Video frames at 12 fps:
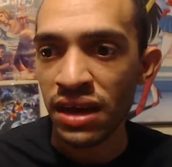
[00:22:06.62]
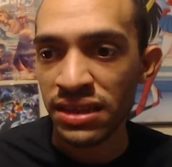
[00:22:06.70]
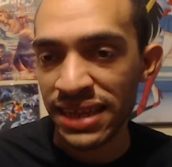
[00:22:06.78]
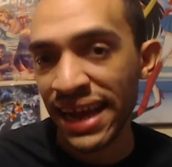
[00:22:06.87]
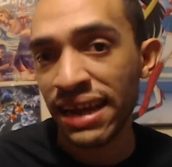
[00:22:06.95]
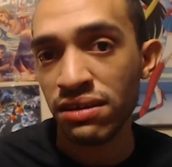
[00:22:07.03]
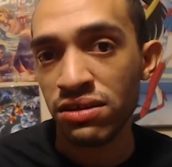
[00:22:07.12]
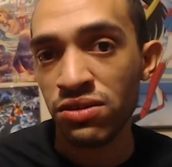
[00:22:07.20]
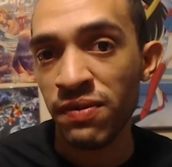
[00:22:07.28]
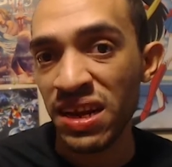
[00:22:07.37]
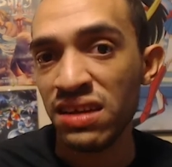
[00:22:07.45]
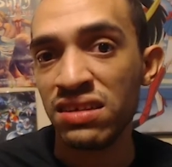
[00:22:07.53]
date to
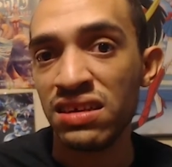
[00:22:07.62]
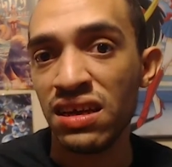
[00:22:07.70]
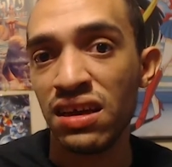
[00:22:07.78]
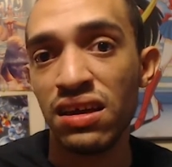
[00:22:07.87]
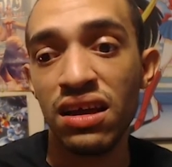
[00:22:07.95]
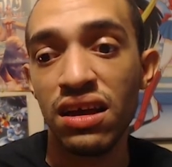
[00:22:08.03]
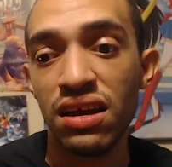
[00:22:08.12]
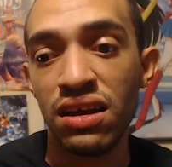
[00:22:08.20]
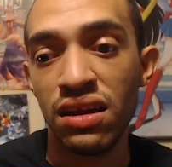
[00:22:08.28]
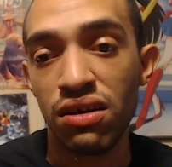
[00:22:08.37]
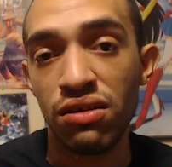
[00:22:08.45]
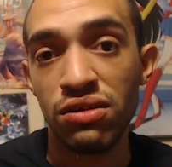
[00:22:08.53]
release it,
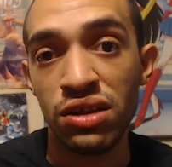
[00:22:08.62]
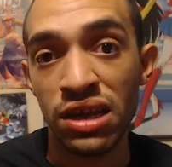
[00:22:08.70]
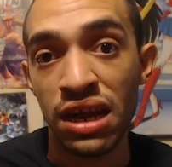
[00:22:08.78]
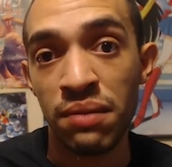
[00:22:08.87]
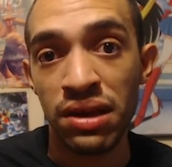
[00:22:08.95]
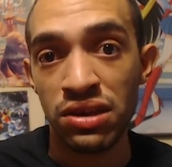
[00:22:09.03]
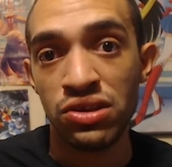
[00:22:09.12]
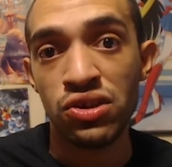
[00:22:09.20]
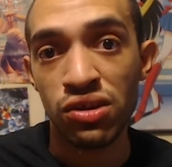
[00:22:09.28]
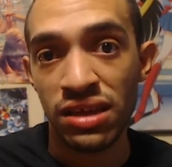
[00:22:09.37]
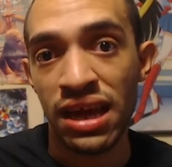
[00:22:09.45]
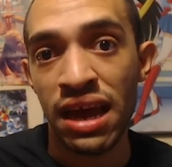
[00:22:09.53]
you know, you gotta make
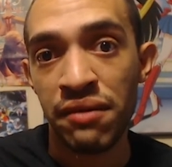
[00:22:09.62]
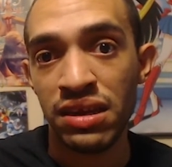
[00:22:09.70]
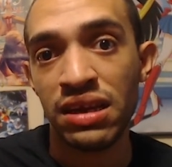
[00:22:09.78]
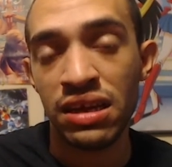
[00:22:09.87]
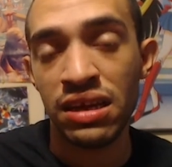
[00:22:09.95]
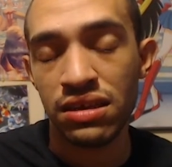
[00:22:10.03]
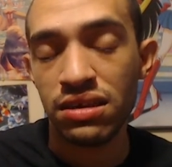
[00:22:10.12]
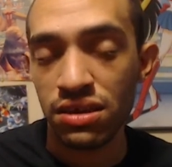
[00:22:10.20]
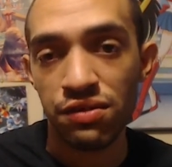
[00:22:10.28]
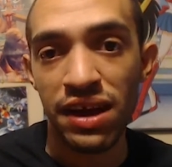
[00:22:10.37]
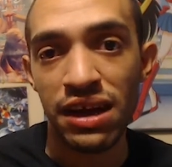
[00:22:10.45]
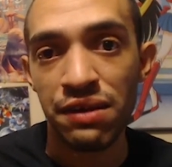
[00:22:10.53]
sure that everything is, you
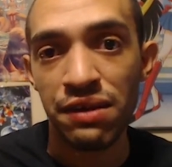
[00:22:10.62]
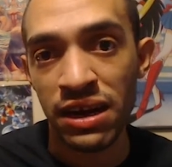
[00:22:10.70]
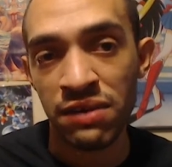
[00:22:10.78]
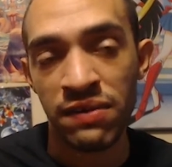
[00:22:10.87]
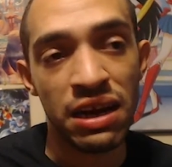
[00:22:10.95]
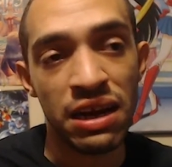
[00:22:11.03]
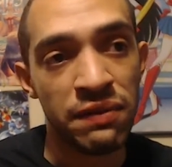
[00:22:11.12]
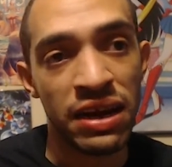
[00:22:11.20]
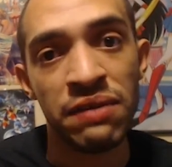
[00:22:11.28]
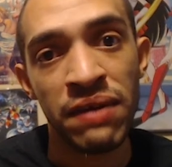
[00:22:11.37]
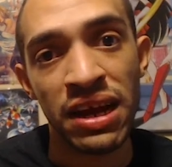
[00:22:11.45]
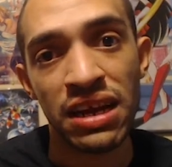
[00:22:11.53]
know, ready.
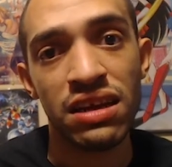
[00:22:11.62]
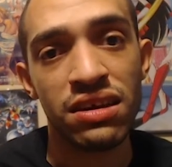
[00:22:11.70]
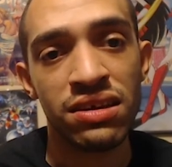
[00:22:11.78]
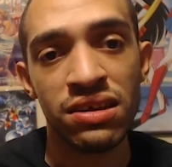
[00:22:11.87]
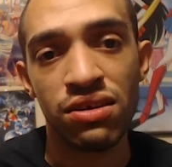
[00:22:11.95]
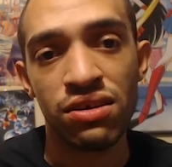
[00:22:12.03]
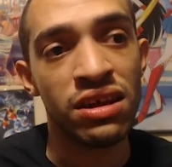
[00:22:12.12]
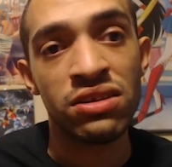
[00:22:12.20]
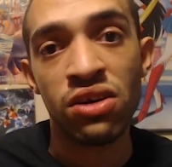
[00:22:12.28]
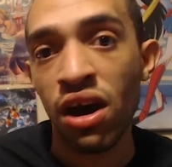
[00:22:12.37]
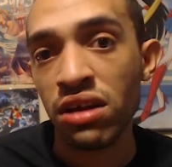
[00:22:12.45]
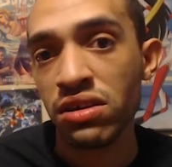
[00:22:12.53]
You know, it's
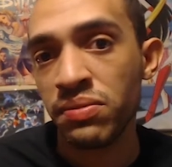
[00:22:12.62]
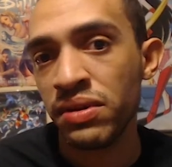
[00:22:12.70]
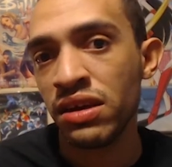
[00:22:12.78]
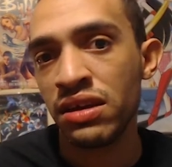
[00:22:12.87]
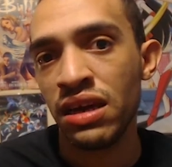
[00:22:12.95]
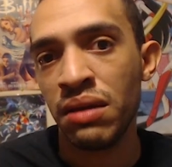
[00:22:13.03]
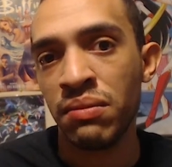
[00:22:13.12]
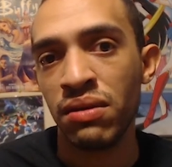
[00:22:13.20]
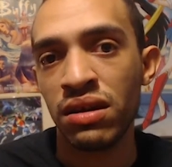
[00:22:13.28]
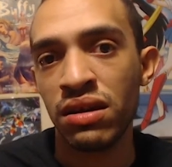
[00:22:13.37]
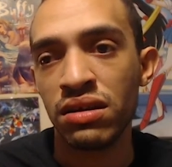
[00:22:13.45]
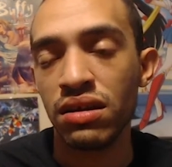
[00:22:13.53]
hard to be a
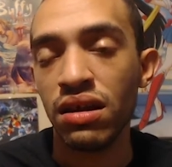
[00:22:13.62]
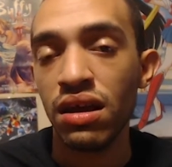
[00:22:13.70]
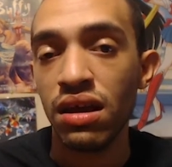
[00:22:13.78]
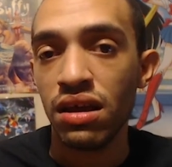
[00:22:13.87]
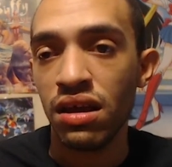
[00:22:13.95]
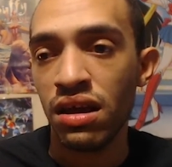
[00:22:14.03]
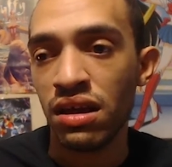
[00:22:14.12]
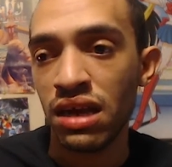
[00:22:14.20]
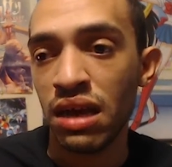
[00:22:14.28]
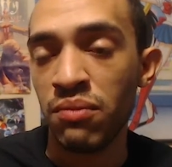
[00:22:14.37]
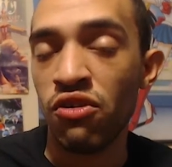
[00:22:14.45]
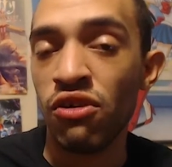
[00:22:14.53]

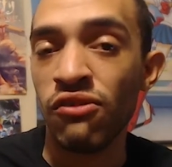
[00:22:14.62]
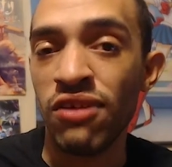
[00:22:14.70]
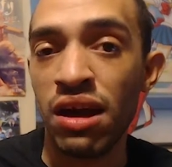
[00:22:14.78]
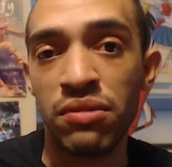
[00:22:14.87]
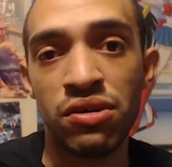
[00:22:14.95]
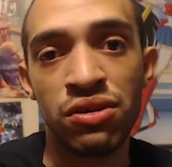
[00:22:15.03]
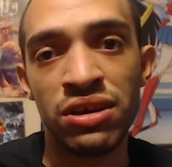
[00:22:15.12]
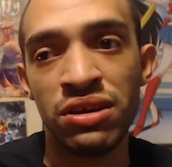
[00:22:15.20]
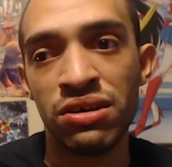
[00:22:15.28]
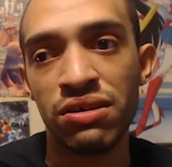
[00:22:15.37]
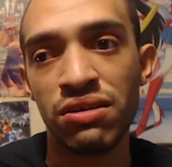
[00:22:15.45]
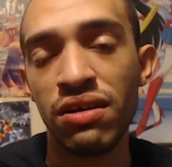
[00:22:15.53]
game programmer. You
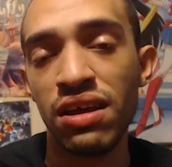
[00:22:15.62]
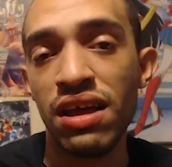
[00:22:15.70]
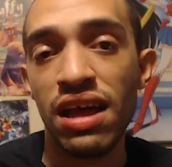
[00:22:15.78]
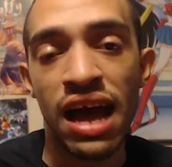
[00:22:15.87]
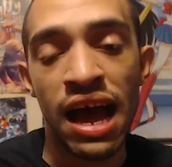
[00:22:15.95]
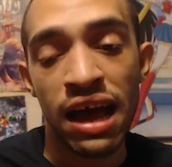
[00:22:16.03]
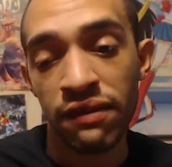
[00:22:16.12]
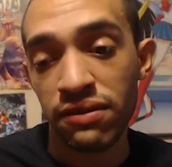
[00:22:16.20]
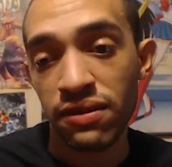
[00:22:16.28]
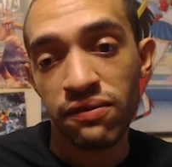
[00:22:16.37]
know, while